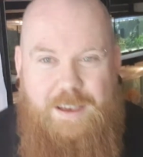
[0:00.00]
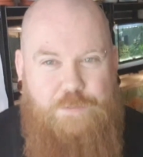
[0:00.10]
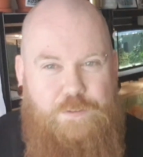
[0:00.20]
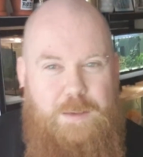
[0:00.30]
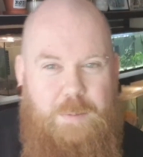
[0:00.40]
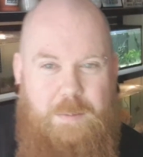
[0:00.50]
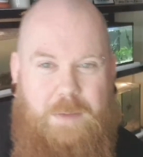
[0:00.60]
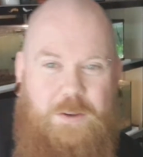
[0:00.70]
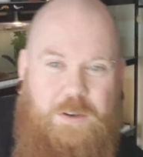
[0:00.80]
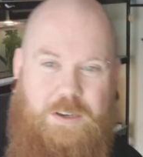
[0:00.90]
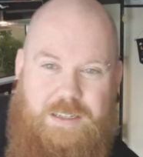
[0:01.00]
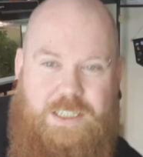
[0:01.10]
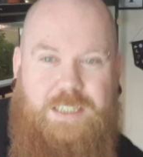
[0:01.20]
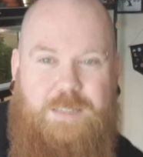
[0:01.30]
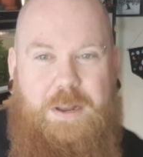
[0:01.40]
Phoebe, my youngest,
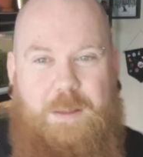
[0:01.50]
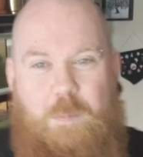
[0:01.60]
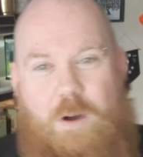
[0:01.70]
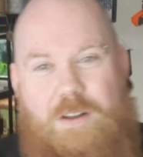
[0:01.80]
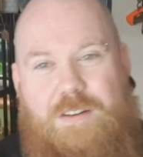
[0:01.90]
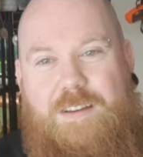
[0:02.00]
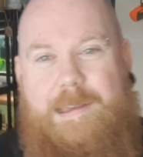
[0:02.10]
she's been in one.